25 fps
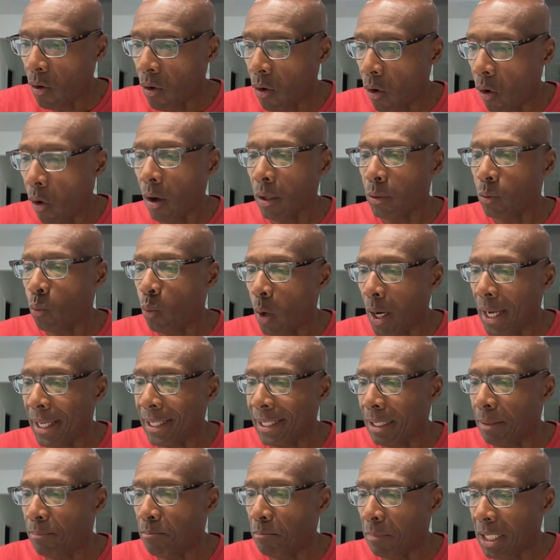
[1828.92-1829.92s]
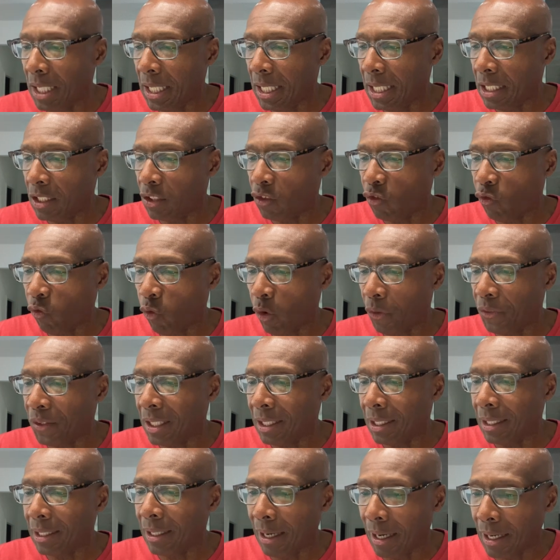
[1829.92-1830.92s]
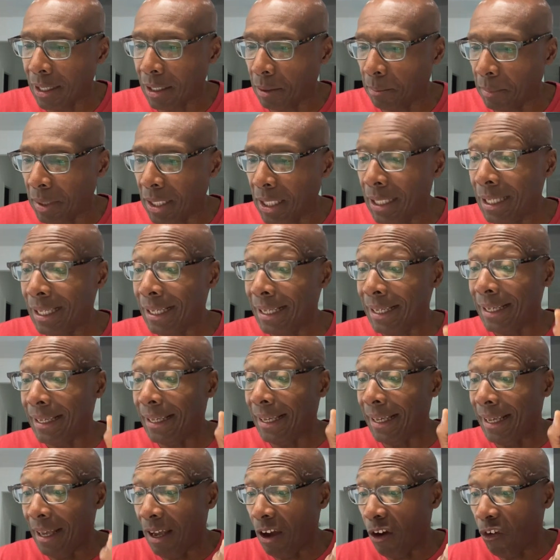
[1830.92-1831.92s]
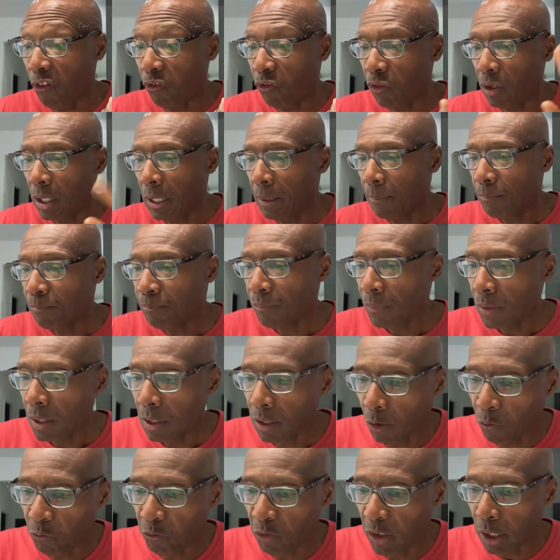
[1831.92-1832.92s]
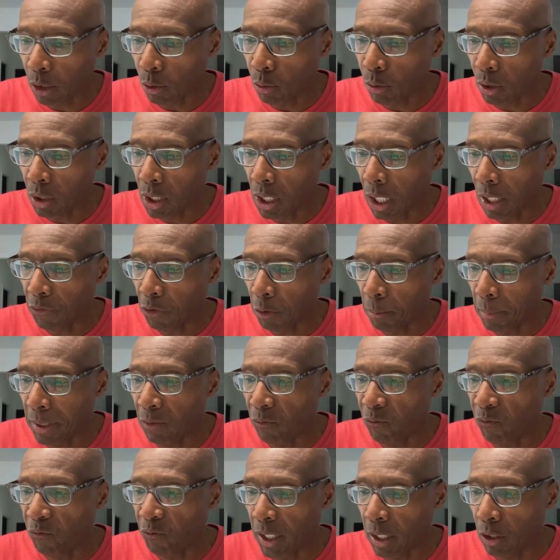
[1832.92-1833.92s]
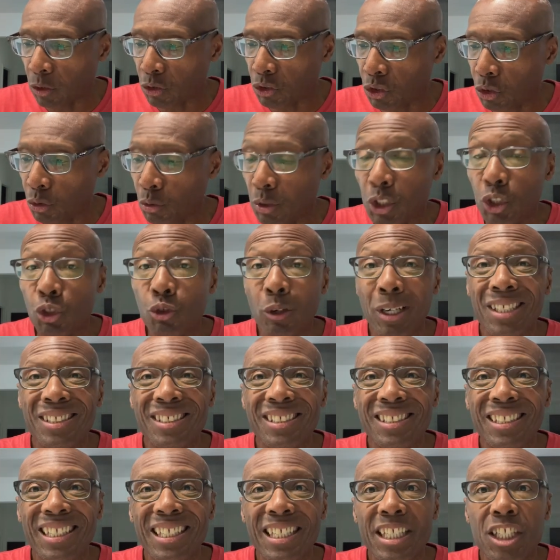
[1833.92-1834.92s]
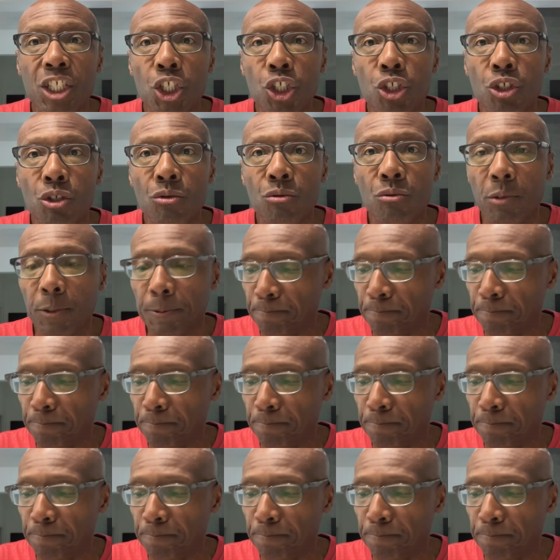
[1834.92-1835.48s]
on what it means for the economy if the federal government fails to address the issue.